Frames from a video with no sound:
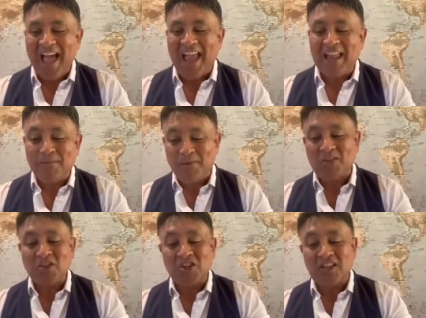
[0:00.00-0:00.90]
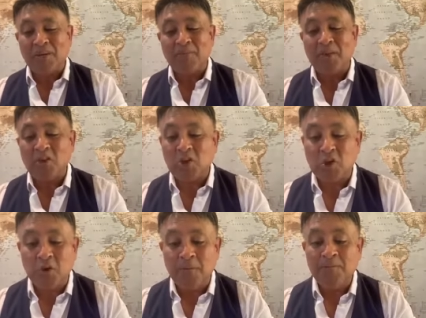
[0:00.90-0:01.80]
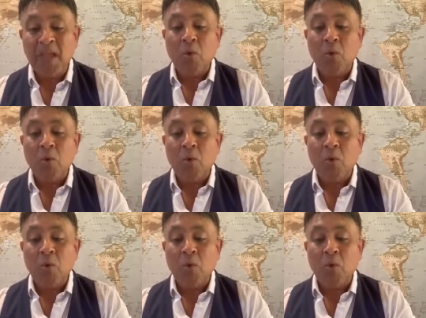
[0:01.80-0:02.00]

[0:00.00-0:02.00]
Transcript: Uh, in position number two,